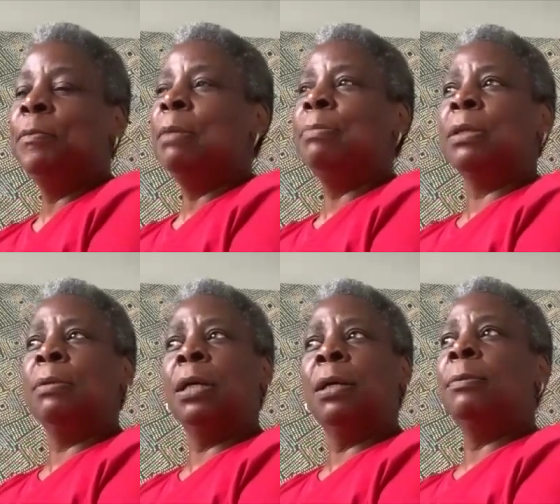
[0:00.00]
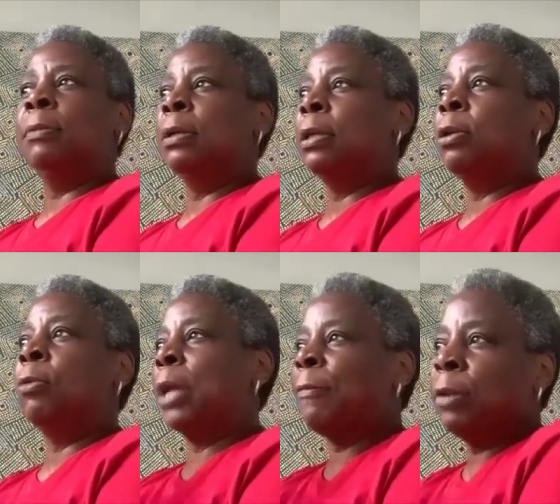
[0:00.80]
But
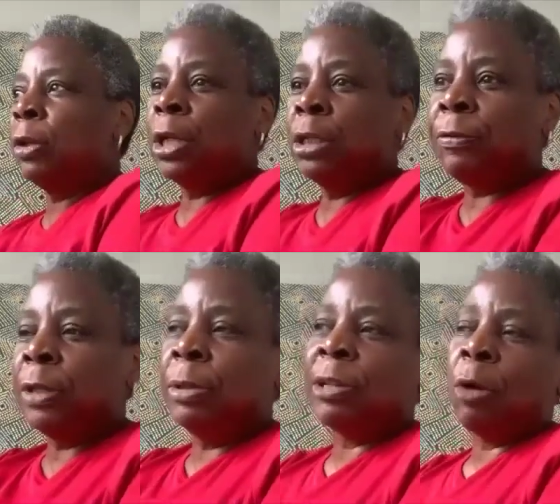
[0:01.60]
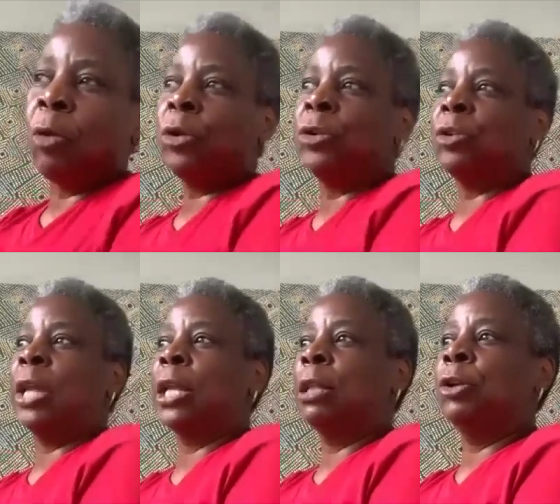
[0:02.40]
we have to look at it differently because our workers are
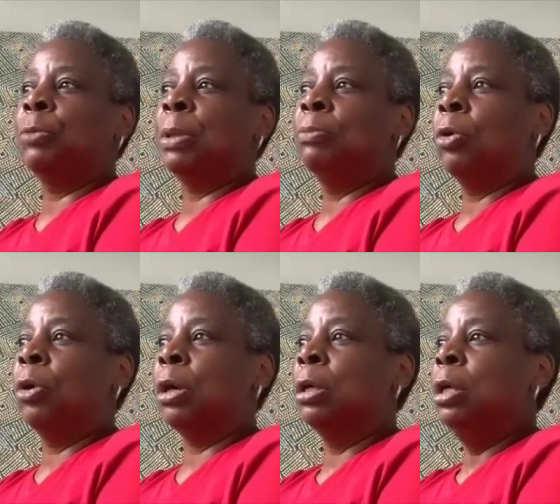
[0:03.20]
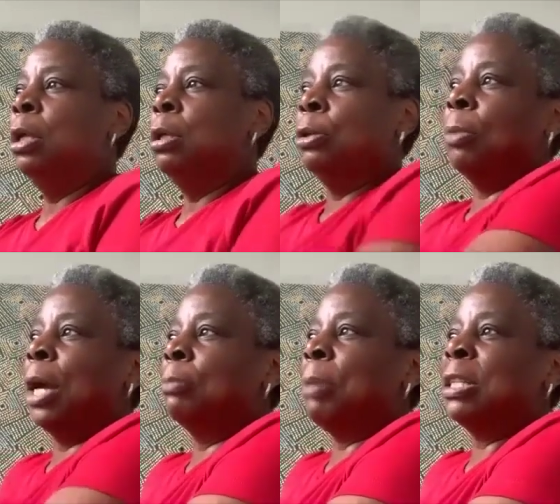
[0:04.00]
getting a little bit more,
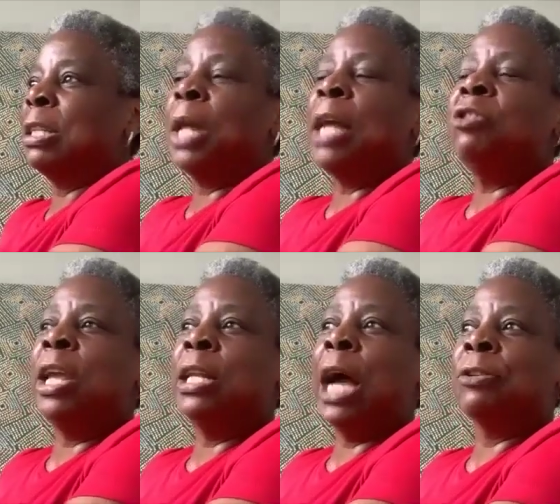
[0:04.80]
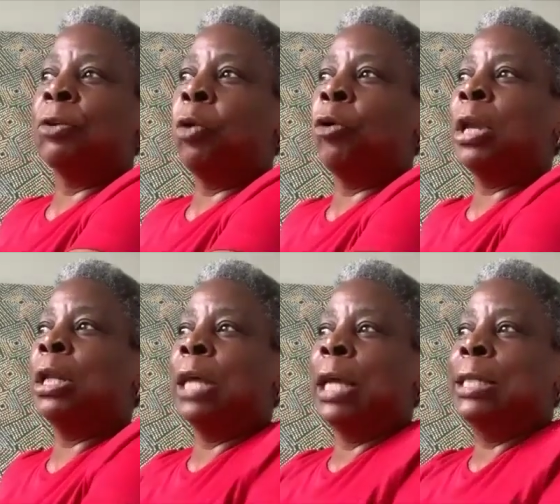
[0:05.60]
my supply chain guys are working,
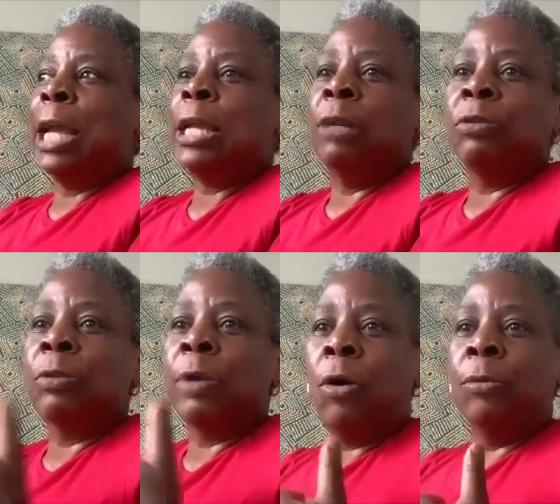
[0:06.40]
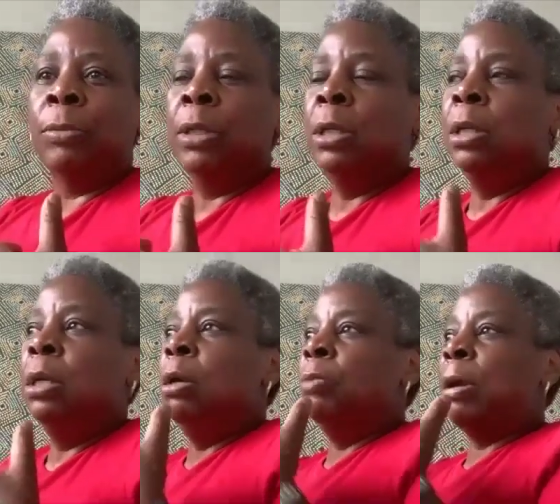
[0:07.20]
the executives are at home.
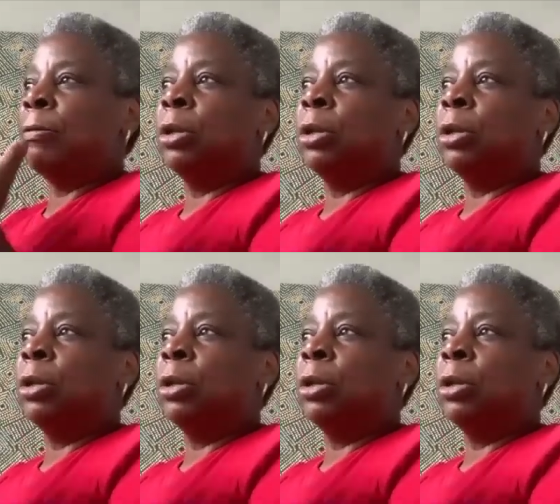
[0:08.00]
You have to